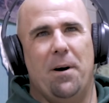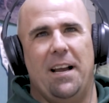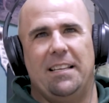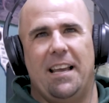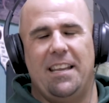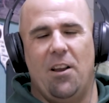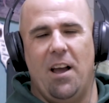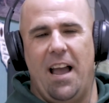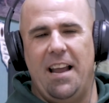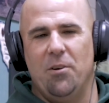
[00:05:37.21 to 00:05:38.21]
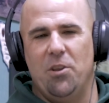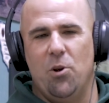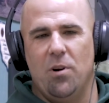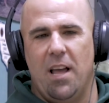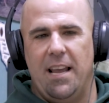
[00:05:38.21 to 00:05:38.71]
But, I know
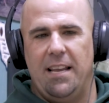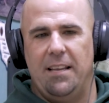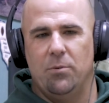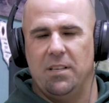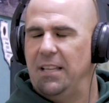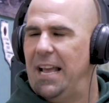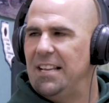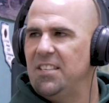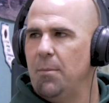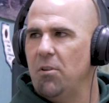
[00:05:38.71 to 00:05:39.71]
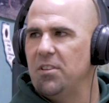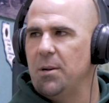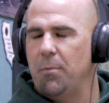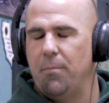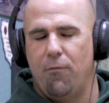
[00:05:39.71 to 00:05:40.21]
you and I, was it last summer or the
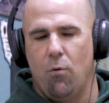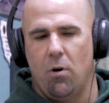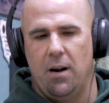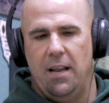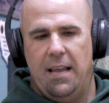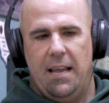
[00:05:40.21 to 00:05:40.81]
summer before,